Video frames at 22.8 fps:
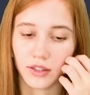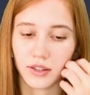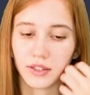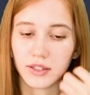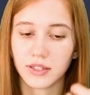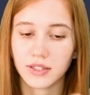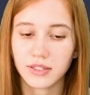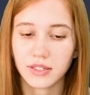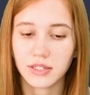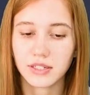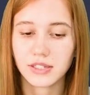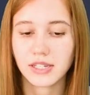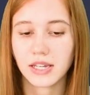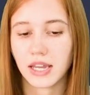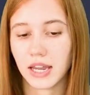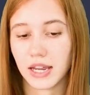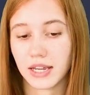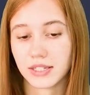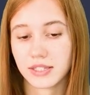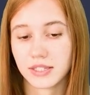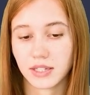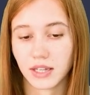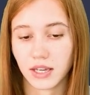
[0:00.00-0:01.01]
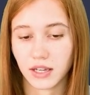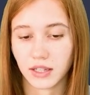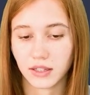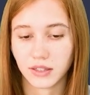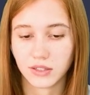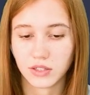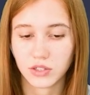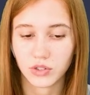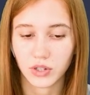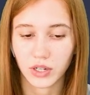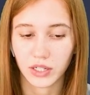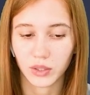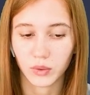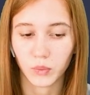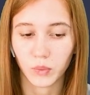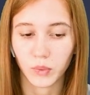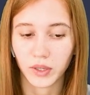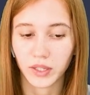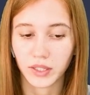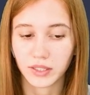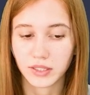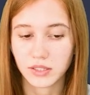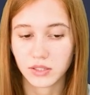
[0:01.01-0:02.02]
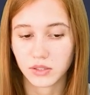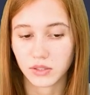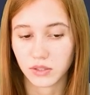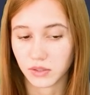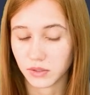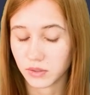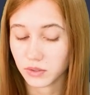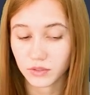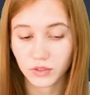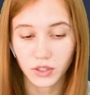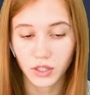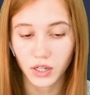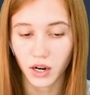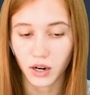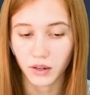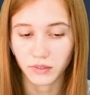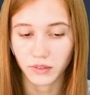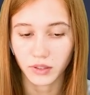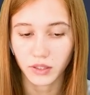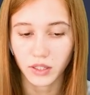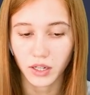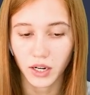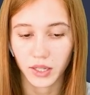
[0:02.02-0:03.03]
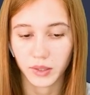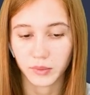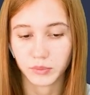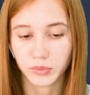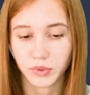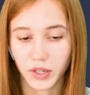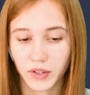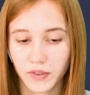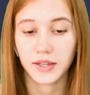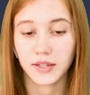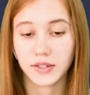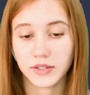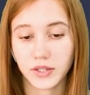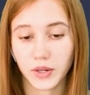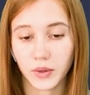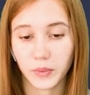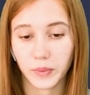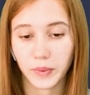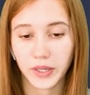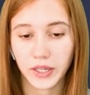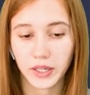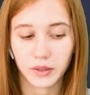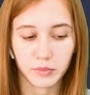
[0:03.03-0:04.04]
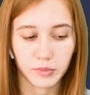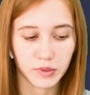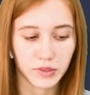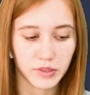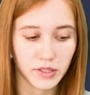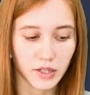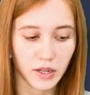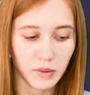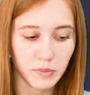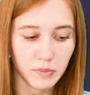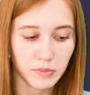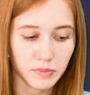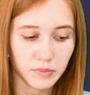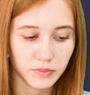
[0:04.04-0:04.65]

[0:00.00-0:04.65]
This indicates that the trend will soon recover and break. So we opened up.